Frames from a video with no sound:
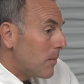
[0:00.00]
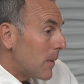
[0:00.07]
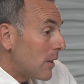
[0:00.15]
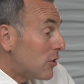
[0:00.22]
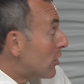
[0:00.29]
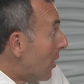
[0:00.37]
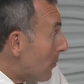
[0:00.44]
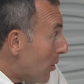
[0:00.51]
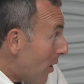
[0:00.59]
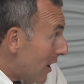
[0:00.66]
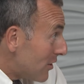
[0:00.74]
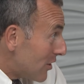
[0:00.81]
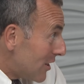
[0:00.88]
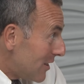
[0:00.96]

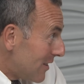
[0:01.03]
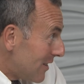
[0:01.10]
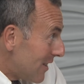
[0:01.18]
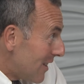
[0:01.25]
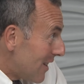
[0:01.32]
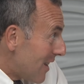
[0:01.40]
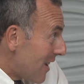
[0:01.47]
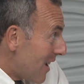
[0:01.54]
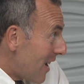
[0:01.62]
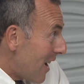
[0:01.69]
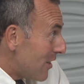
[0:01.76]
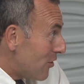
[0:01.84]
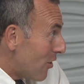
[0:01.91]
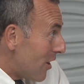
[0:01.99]
summarizing.
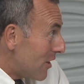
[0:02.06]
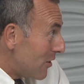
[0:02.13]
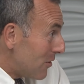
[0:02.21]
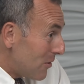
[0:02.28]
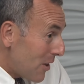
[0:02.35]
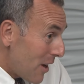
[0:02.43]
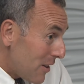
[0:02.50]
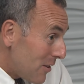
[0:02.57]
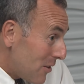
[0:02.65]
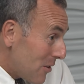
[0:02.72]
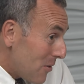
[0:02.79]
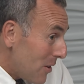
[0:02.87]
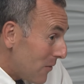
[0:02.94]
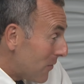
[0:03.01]
I try to do that
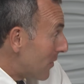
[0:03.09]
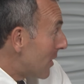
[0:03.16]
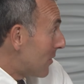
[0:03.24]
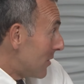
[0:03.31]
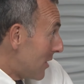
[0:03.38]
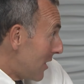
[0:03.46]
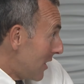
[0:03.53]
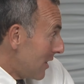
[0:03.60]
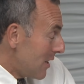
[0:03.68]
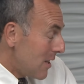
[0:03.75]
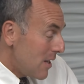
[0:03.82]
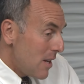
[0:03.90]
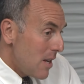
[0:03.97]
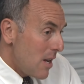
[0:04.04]
quite frequently.
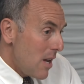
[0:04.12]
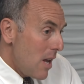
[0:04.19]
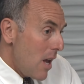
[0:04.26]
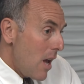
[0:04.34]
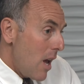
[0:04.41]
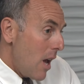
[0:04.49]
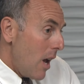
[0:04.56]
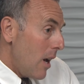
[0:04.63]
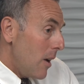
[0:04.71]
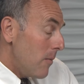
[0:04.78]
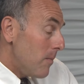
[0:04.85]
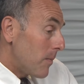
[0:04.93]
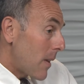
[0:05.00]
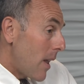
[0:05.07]

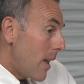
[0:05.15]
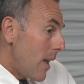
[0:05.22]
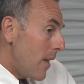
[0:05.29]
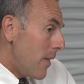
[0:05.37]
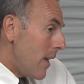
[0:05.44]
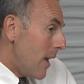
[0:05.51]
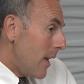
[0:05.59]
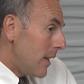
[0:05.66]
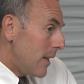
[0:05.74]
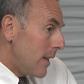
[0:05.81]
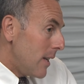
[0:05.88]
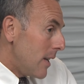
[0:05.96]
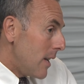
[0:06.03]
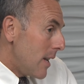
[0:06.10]
And
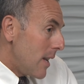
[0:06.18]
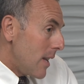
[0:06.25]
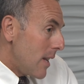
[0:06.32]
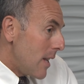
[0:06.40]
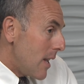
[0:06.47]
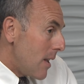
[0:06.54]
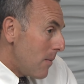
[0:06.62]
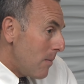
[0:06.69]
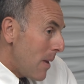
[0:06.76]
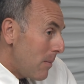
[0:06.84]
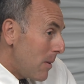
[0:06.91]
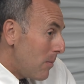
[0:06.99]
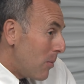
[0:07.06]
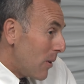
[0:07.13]
then
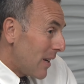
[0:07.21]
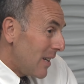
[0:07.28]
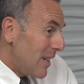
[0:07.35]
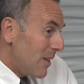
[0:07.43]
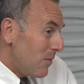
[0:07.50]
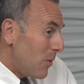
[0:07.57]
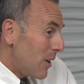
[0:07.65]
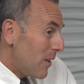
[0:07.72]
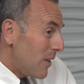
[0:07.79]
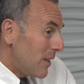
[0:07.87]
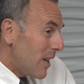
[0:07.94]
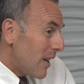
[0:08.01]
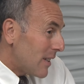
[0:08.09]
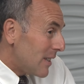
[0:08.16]
maybe bringing in one of the
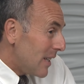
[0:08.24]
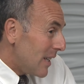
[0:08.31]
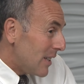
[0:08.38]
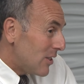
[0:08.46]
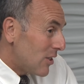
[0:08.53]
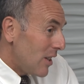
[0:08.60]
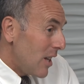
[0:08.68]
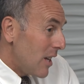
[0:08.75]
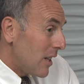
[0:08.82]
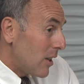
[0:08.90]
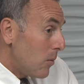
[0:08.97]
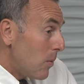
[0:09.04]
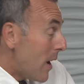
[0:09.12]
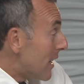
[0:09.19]
techniques like
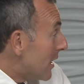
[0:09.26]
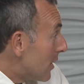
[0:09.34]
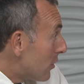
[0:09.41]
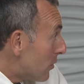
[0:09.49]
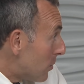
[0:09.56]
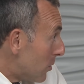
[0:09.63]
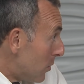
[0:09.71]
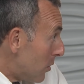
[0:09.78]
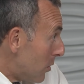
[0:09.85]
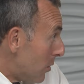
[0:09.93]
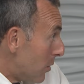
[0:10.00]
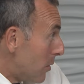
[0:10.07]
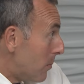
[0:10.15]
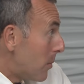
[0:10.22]
a readiness ruler, the